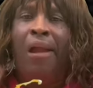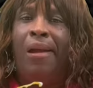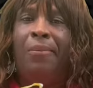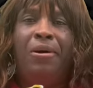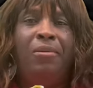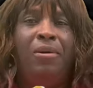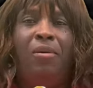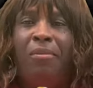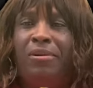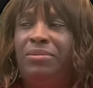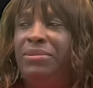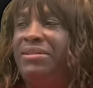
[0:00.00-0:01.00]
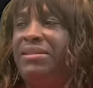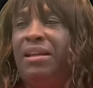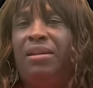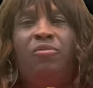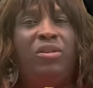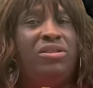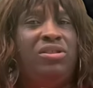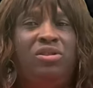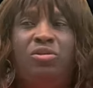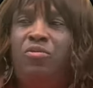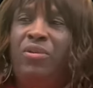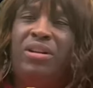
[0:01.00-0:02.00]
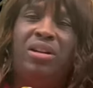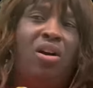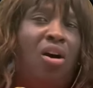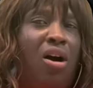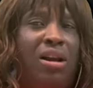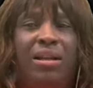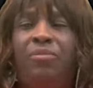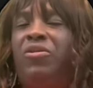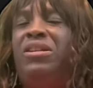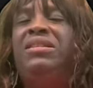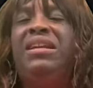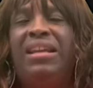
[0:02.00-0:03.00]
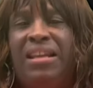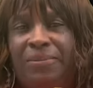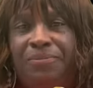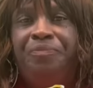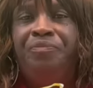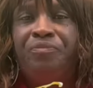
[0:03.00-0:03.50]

Boom, boom, boom. He said what to do, when to call him. We did it.